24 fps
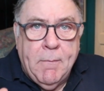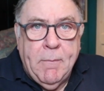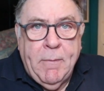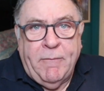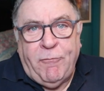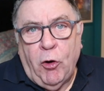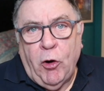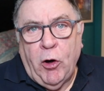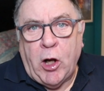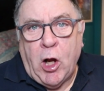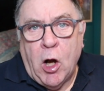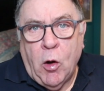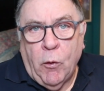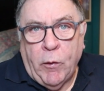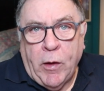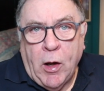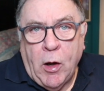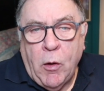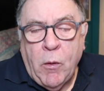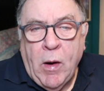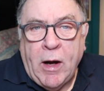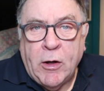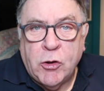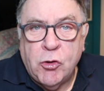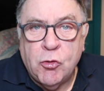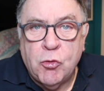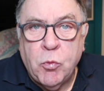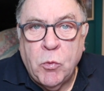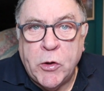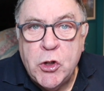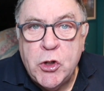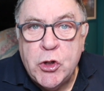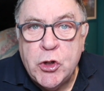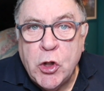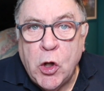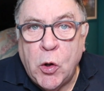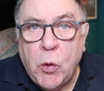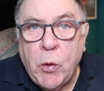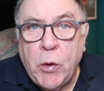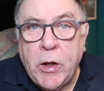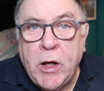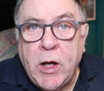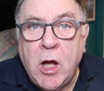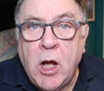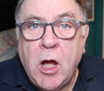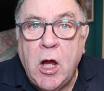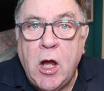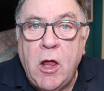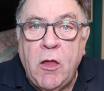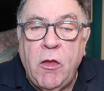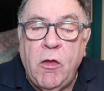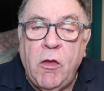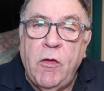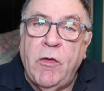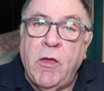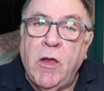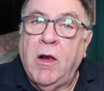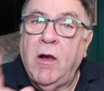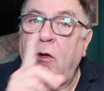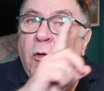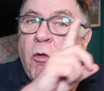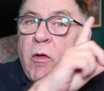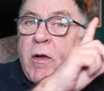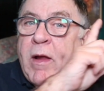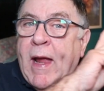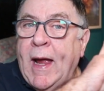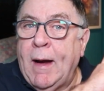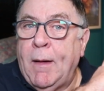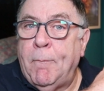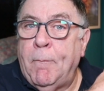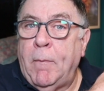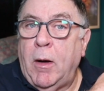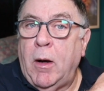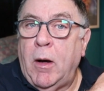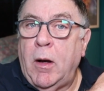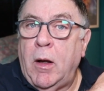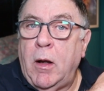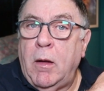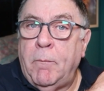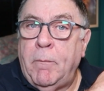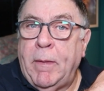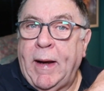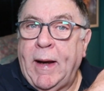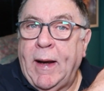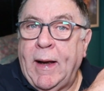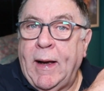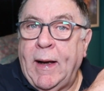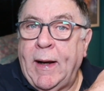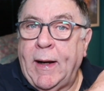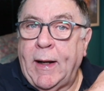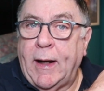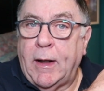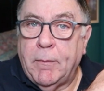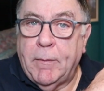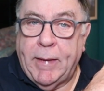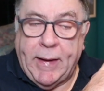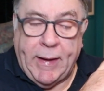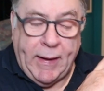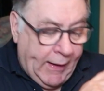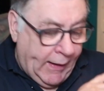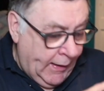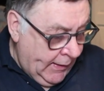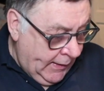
Before I go, though, I just want to show you the little camera behind me.